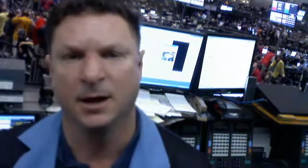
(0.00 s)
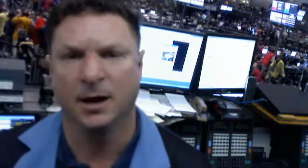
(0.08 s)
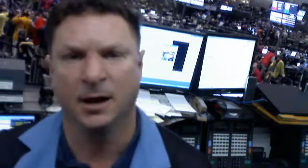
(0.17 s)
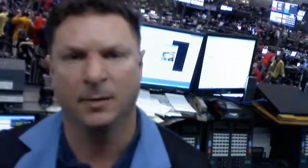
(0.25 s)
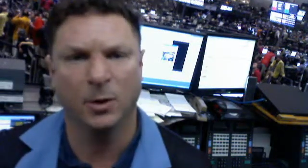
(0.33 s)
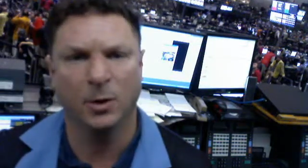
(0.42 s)

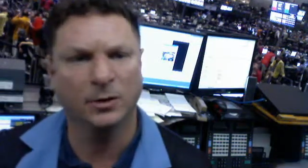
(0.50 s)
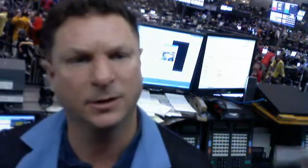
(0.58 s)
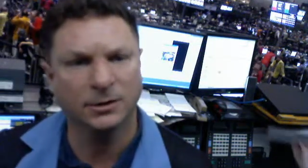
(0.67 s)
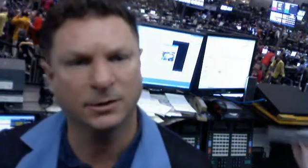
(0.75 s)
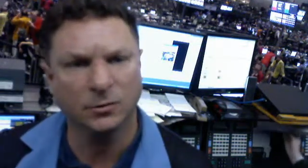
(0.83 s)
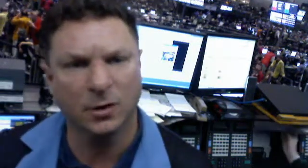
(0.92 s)

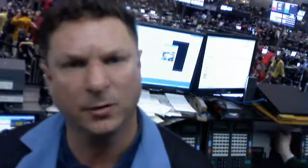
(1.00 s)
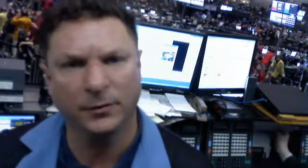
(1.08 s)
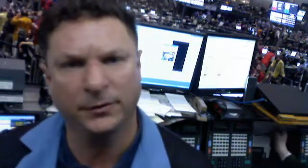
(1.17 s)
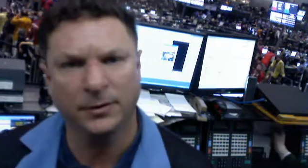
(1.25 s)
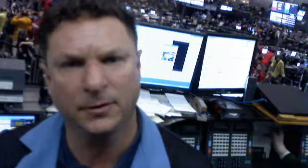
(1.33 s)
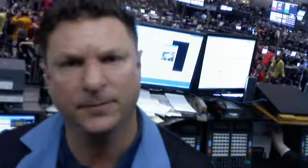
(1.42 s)
Market
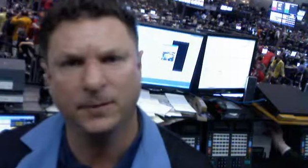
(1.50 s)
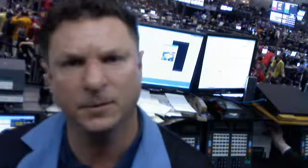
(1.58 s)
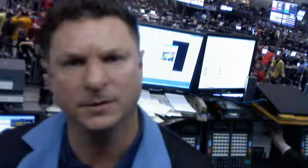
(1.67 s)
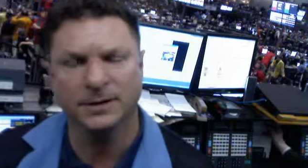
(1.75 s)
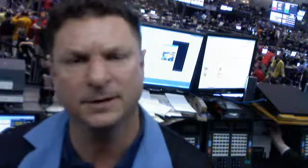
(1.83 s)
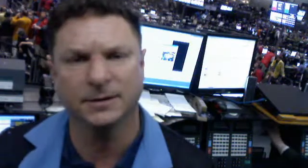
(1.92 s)
struggles here
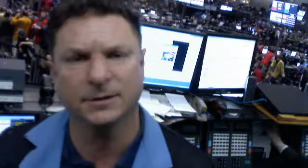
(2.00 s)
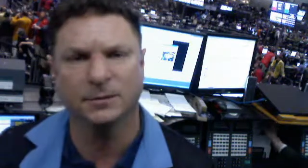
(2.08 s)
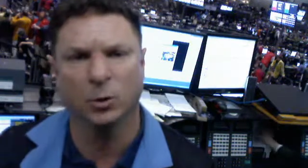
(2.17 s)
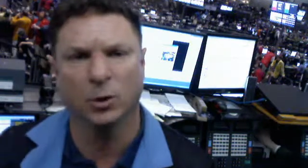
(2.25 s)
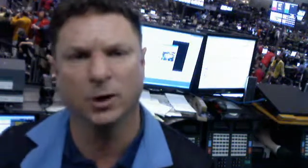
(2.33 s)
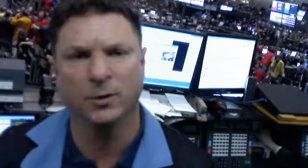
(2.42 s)
first thing this
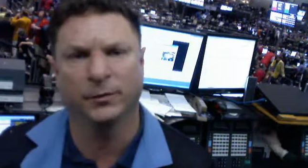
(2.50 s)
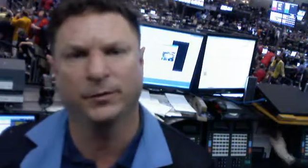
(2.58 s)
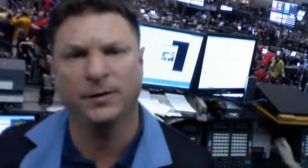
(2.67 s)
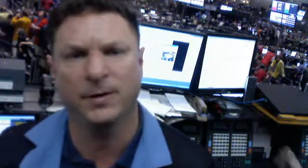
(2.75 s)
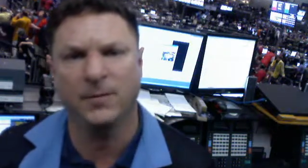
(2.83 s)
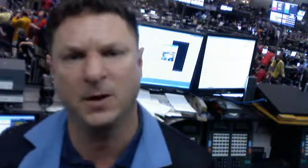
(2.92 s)
morning. We'll
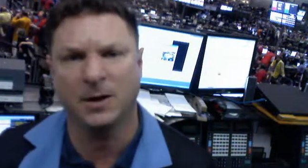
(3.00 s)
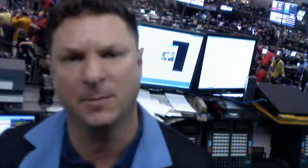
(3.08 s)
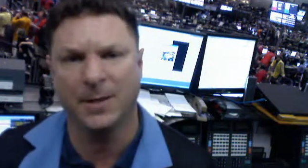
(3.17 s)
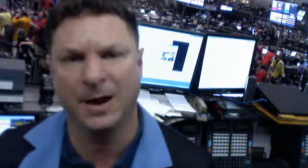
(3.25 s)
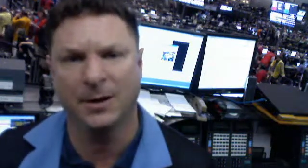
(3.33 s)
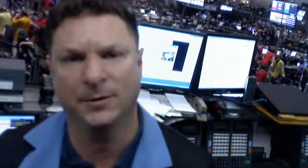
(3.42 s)
see if we
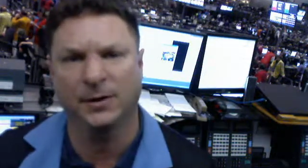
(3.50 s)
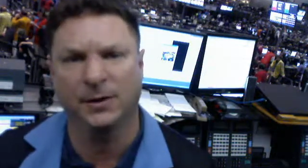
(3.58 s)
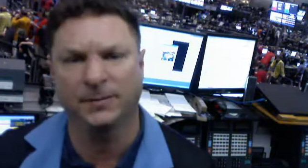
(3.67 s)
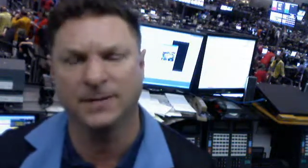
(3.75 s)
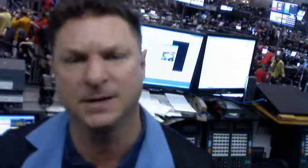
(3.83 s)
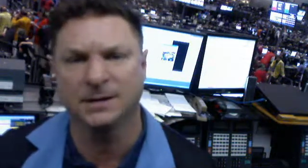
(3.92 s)
can bounce
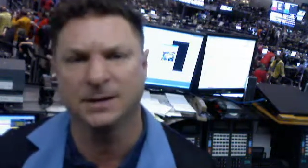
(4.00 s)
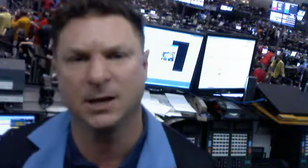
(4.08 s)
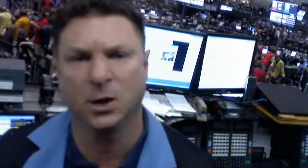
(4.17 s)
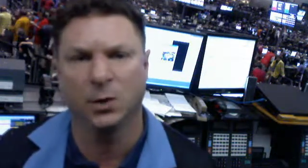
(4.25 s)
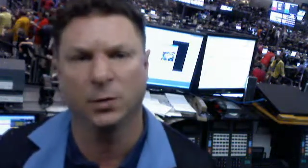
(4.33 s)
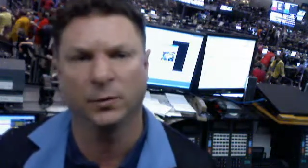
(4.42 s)
off these
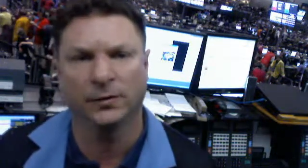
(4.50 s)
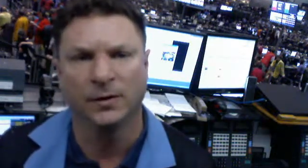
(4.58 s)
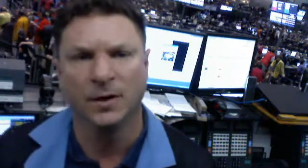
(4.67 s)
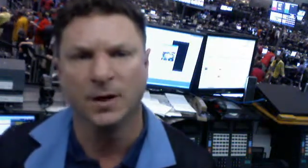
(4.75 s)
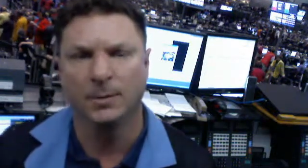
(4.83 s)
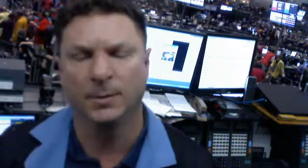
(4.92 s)
lows.
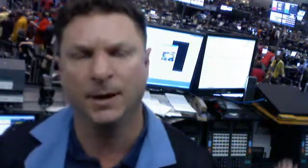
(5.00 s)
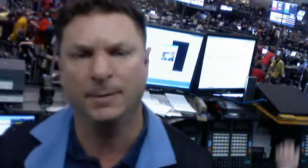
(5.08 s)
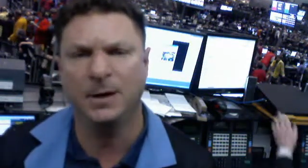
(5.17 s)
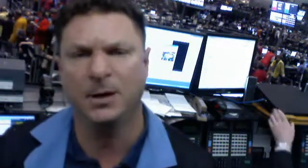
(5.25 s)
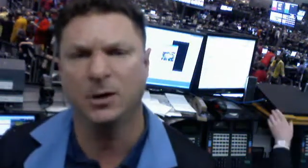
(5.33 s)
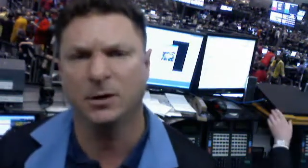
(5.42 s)
But
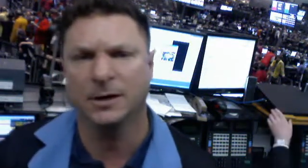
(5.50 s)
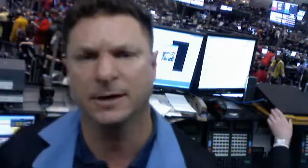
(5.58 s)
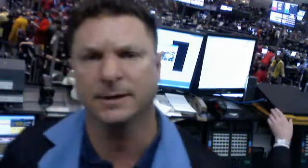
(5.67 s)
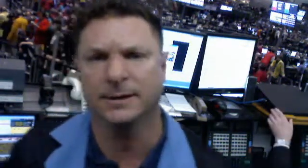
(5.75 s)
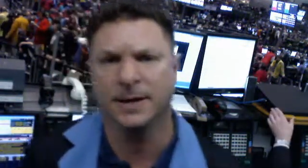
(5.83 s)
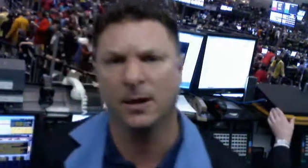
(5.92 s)
I'd be looking
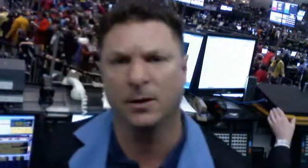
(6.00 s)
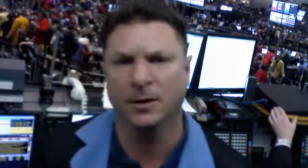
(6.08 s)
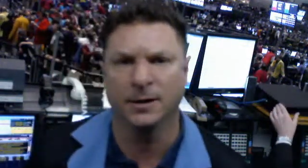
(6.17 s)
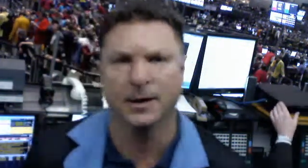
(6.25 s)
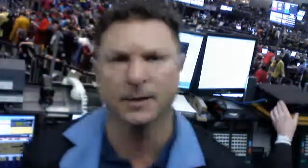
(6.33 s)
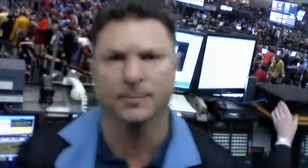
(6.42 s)
at
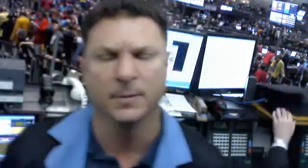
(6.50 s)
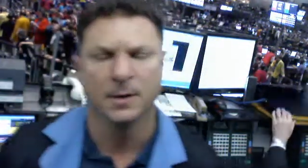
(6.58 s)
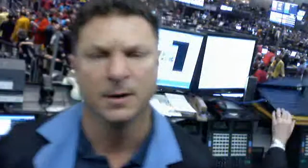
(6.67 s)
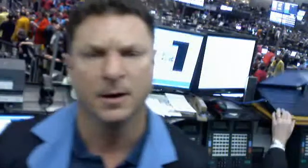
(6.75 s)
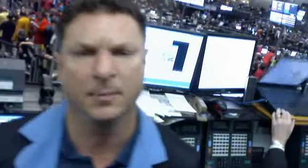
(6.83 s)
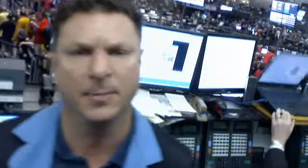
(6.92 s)
selling
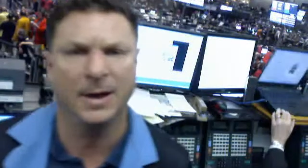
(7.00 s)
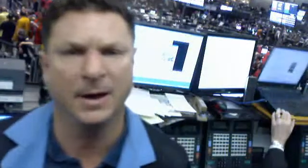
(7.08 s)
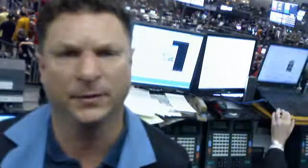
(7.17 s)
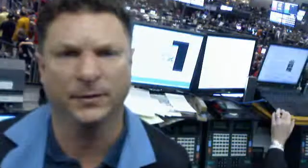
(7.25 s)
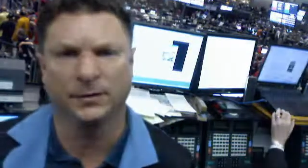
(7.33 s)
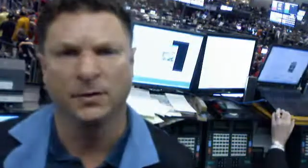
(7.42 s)
a
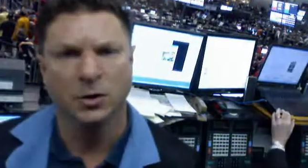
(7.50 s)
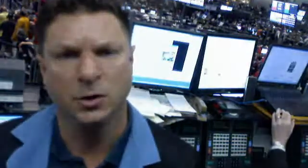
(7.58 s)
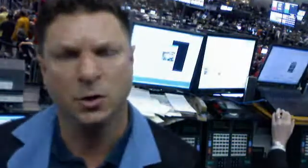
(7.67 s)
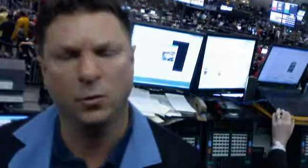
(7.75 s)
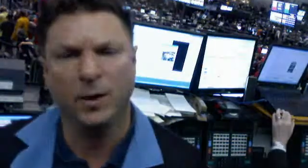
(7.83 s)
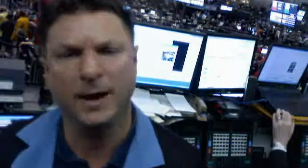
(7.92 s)
bounce.
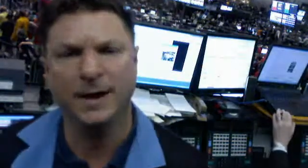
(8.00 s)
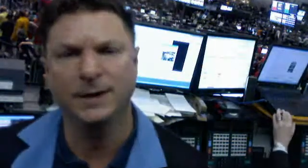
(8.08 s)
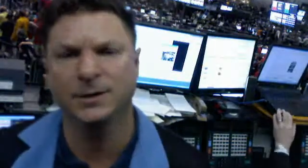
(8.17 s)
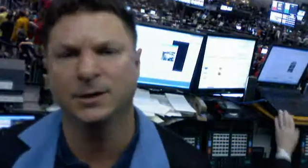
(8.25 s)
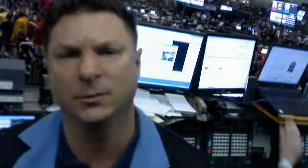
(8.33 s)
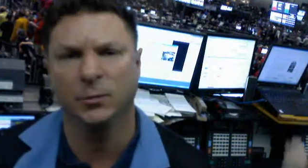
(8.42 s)
Your
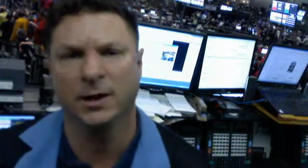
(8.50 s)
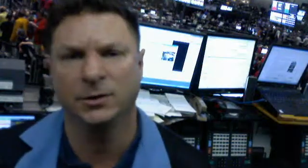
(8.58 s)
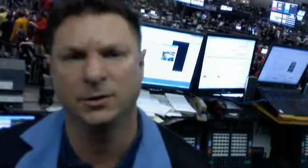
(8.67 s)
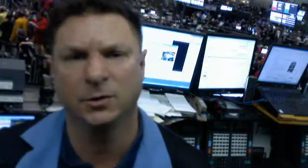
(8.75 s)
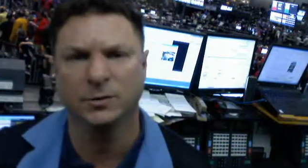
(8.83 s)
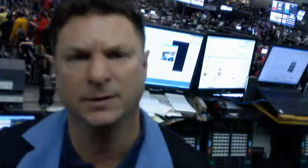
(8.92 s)
range in
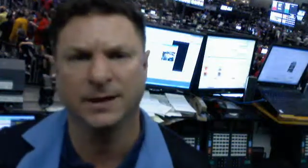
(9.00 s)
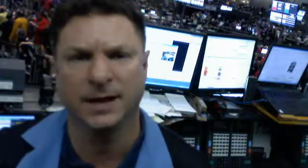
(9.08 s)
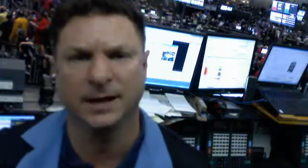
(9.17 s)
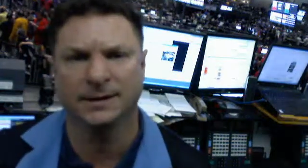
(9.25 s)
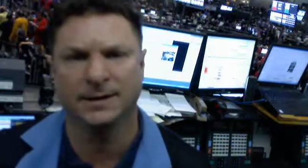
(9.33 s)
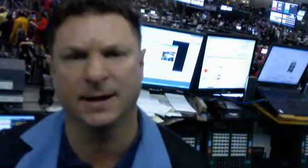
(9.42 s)
red June
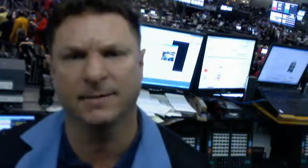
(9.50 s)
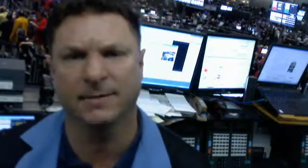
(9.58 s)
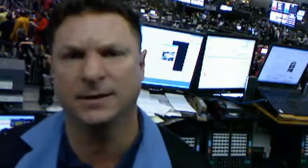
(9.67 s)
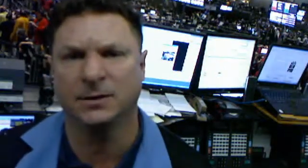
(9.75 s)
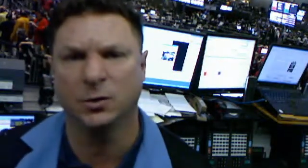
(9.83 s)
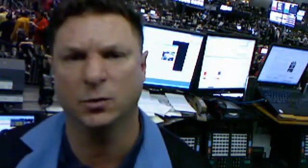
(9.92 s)
today is
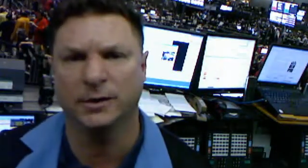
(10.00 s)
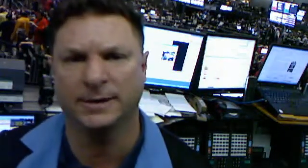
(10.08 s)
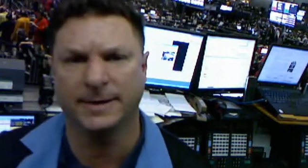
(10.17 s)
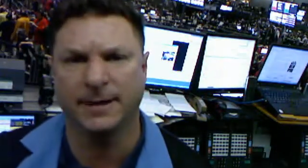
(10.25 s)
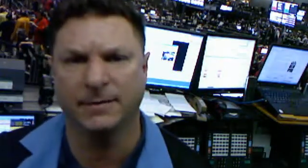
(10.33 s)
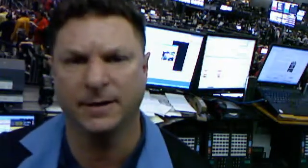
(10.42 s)
72 to
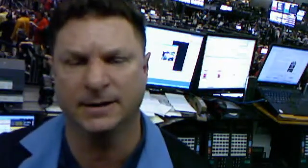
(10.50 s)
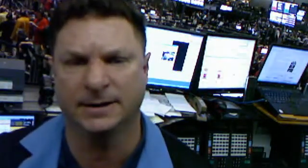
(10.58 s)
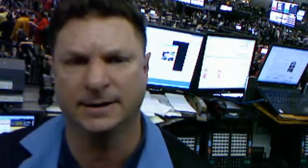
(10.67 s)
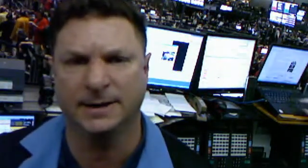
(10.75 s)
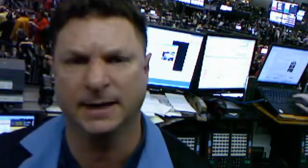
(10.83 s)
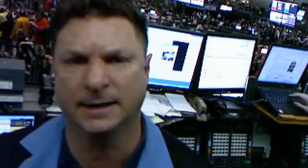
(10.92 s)

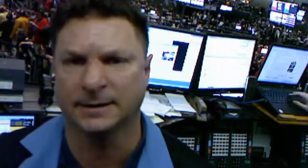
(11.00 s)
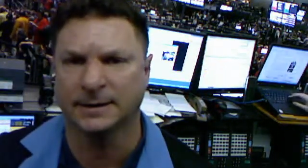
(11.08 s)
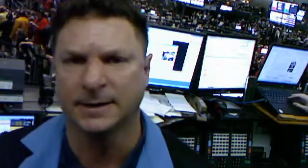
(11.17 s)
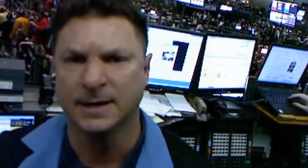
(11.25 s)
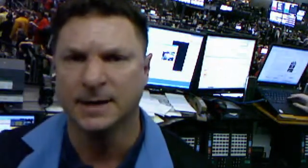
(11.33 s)
76.